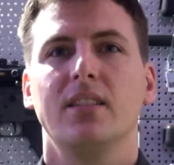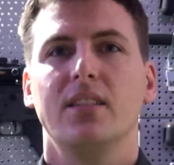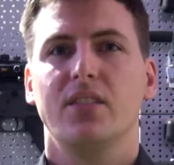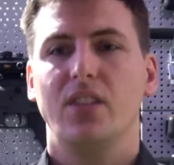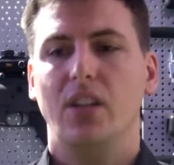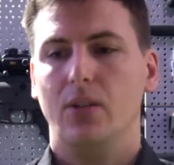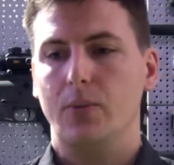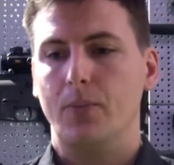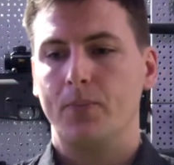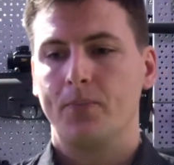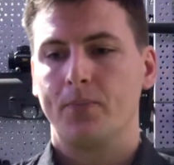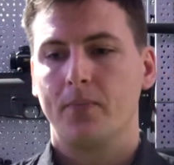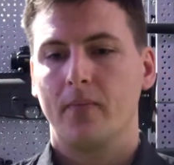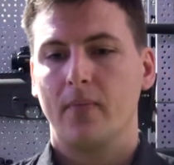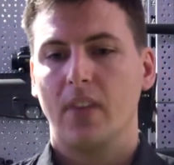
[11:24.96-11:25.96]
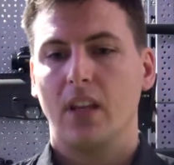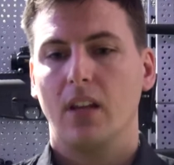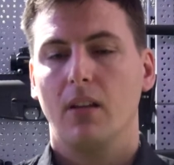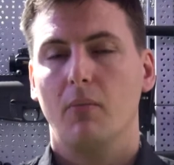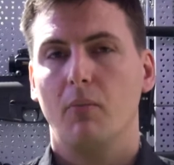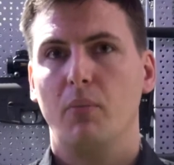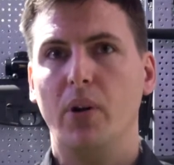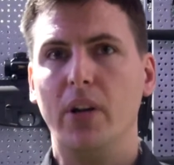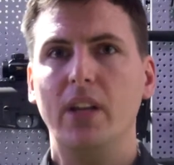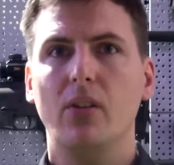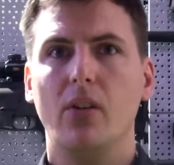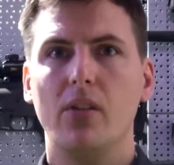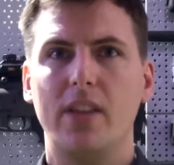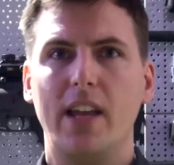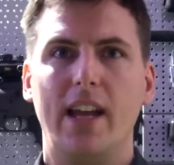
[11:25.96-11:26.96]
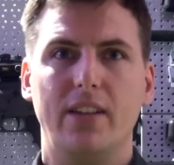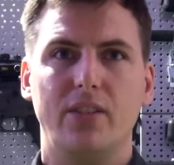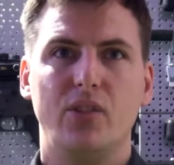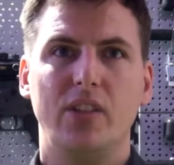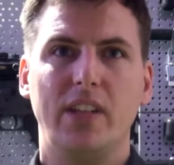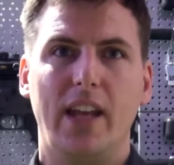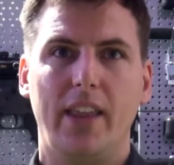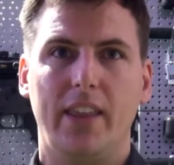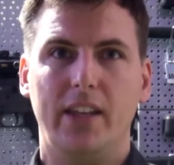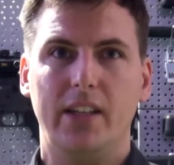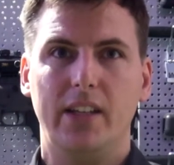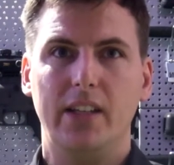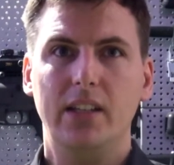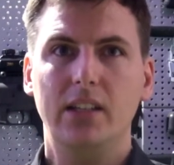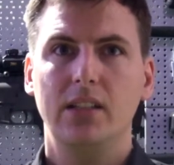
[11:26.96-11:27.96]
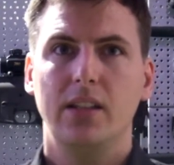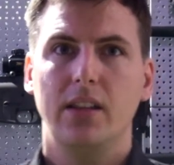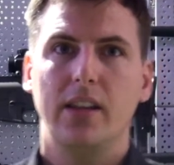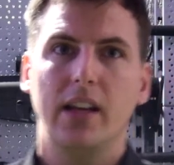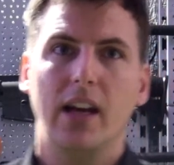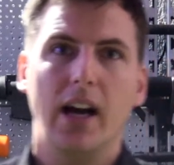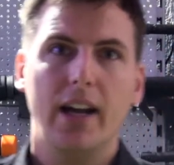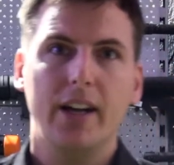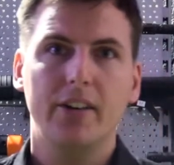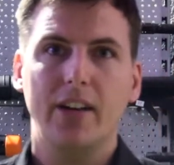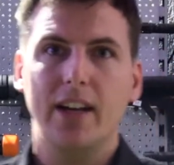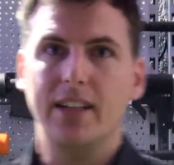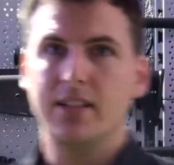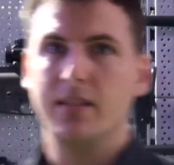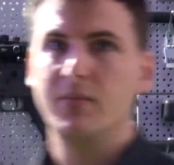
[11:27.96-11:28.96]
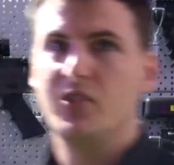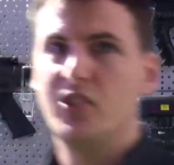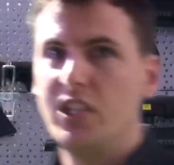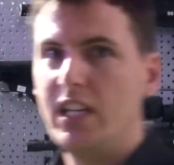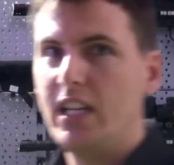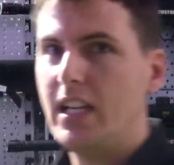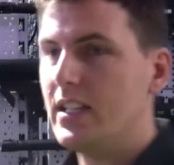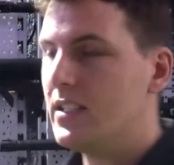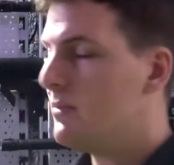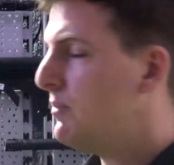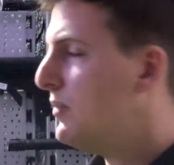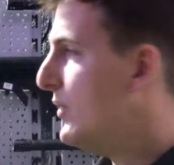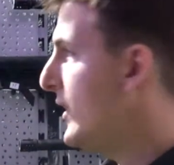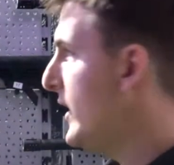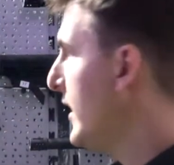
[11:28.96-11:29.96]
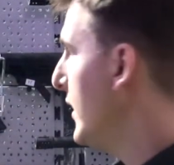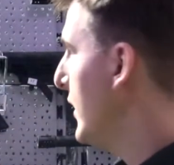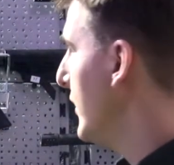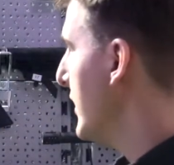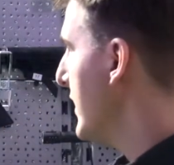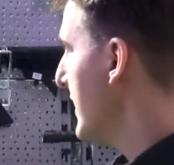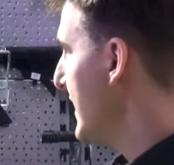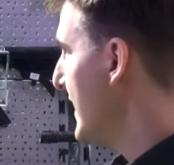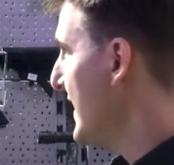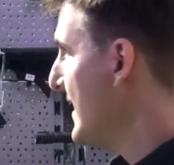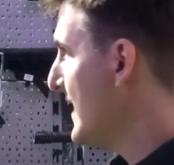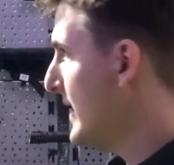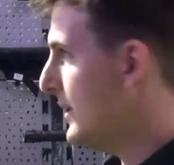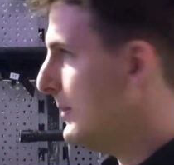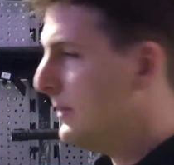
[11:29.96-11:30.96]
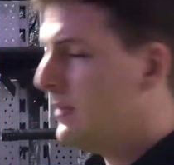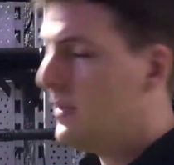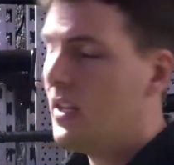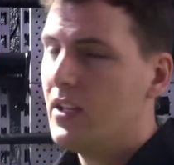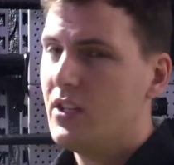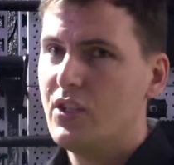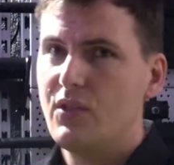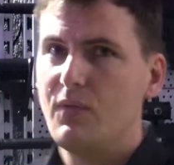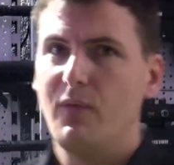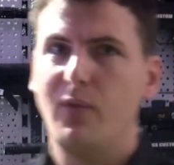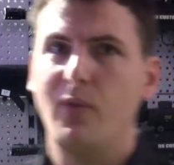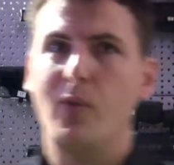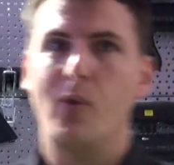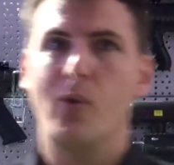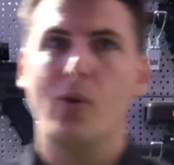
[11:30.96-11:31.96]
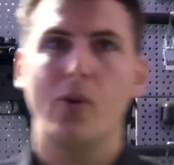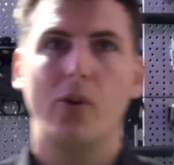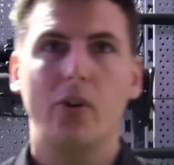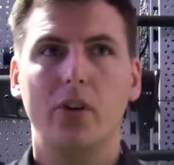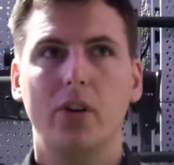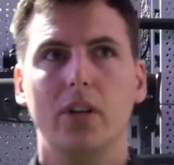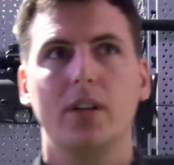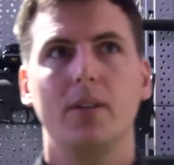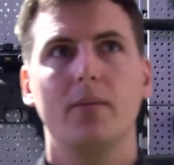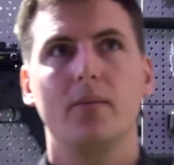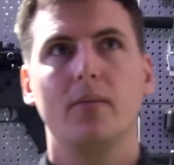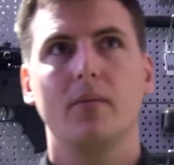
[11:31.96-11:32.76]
So, putting all that together, the IR SMG is a pretty good system for